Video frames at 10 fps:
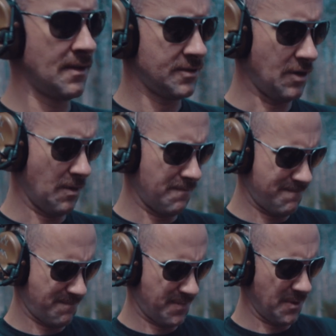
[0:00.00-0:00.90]
So
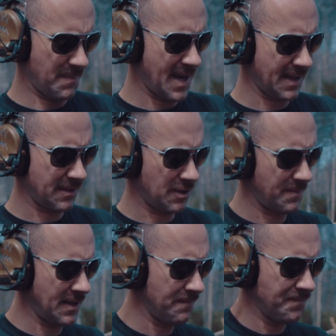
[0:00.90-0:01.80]
pull back a little
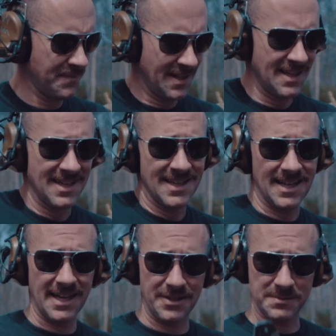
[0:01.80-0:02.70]
bit.
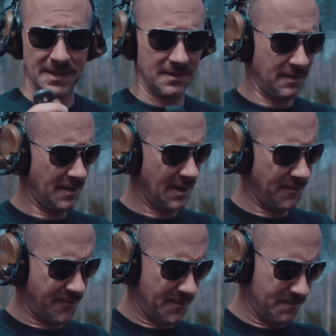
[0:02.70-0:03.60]
I use my little
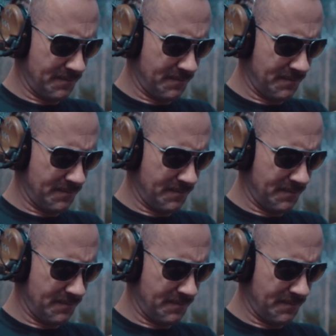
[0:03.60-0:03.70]
knife,